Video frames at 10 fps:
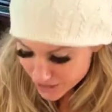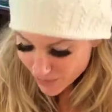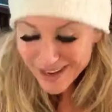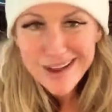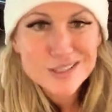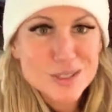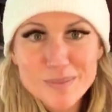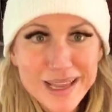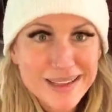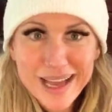You know,
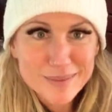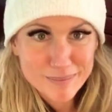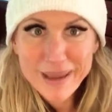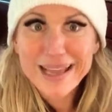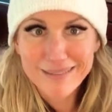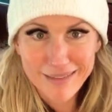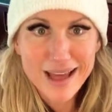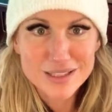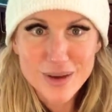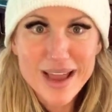I bake a
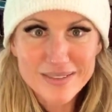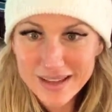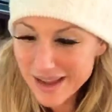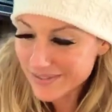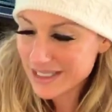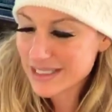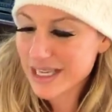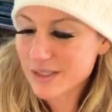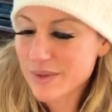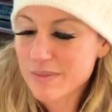lot, so I have a lot of these
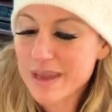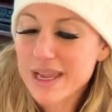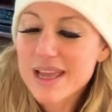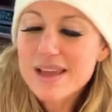things with me.